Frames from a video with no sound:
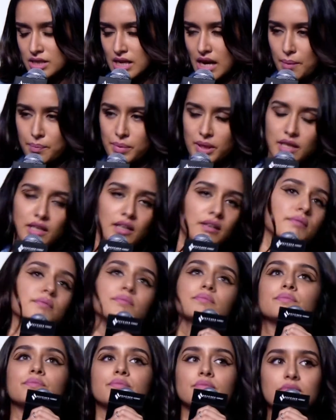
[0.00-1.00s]
happening
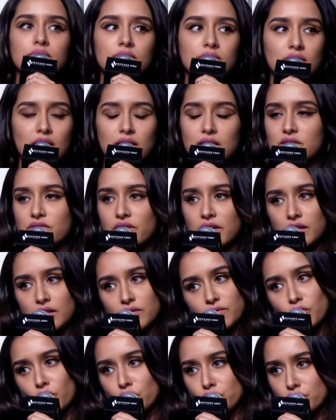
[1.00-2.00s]
and it's very
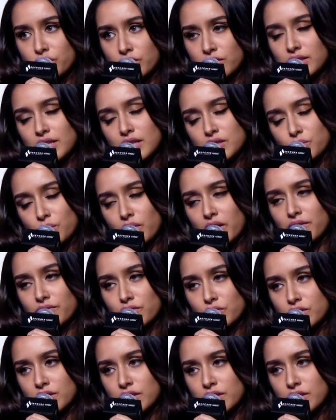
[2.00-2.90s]
unfortunate. That's what I have to